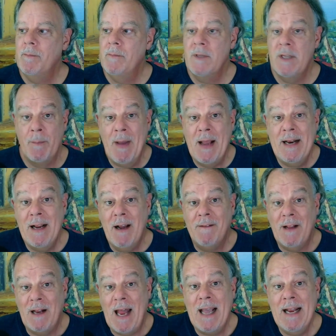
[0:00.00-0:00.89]
depending on
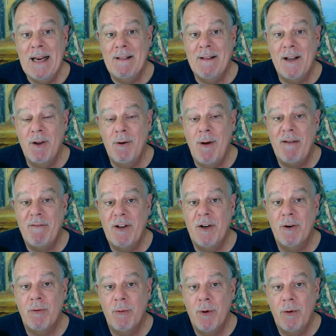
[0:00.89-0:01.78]
the lighting that you have in
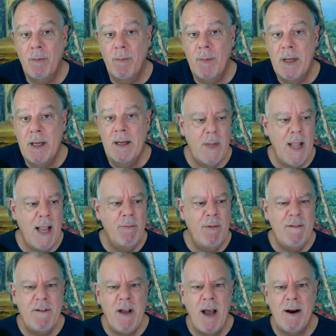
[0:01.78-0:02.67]
your room. And
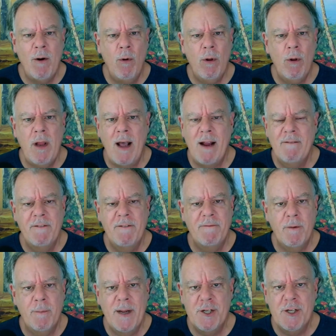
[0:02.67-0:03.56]
we've got a whole lot of
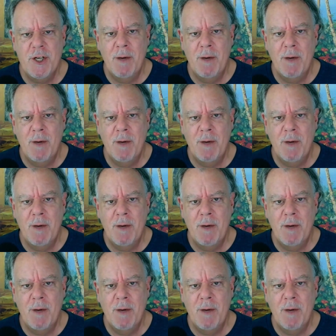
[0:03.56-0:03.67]
information